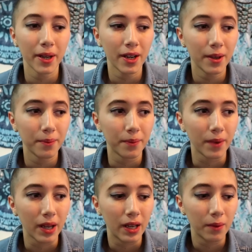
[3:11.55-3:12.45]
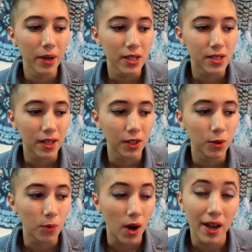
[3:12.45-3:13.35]
But I wanted to tell
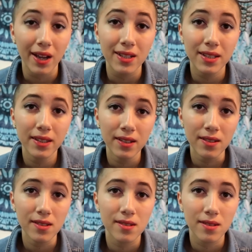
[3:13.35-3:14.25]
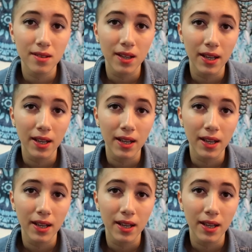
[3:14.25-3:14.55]
you why I did this.